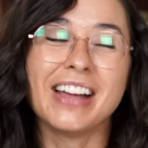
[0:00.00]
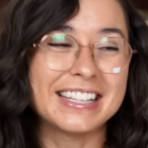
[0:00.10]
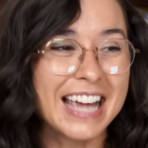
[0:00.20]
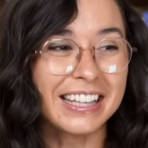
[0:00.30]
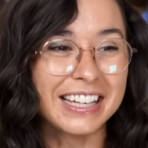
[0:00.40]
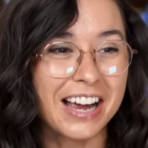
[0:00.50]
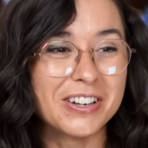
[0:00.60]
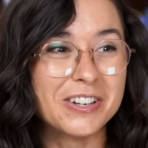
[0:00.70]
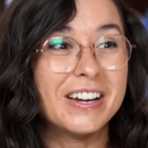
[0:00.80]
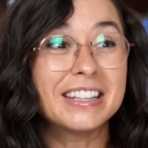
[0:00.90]
telling
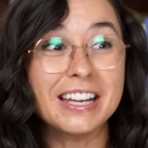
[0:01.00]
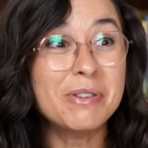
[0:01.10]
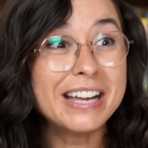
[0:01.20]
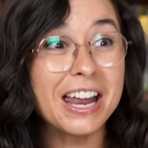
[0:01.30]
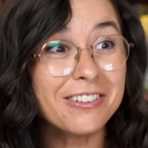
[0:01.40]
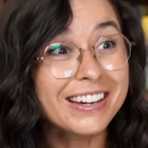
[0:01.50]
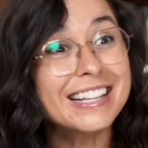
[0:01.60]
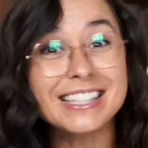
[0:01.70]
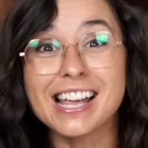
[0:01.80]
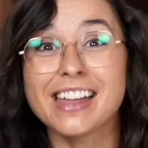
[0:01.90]
everyone, like, we gotta read
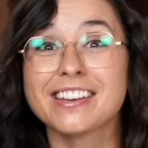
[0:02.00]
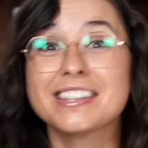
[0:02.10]
it together.